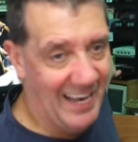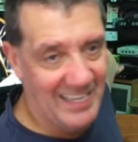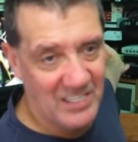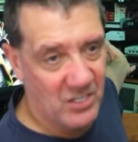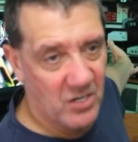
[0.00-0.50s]

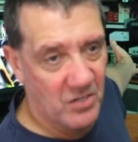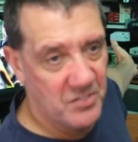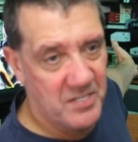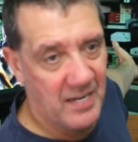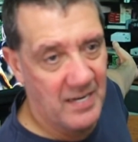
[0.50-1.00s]
You can't
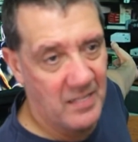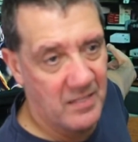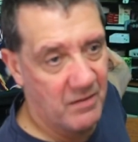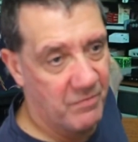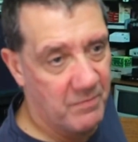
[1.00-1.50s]
tell
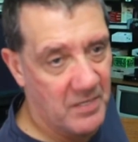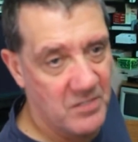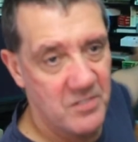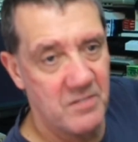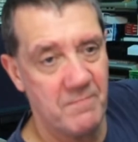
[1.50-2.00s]
anything from
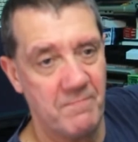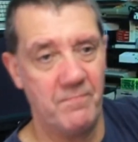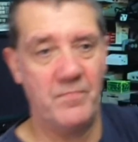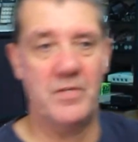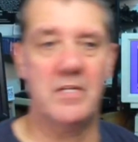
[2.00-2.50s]
this.
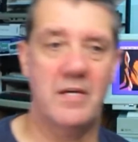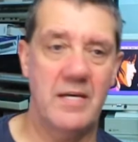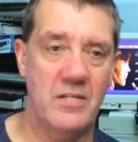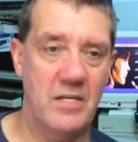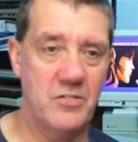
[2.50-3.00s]

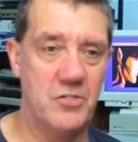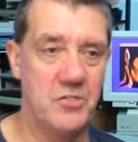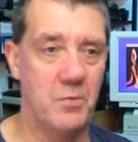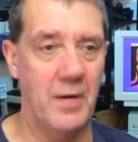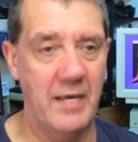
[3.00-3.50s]
That's
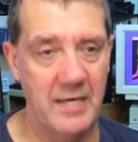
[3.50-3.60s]
just the way it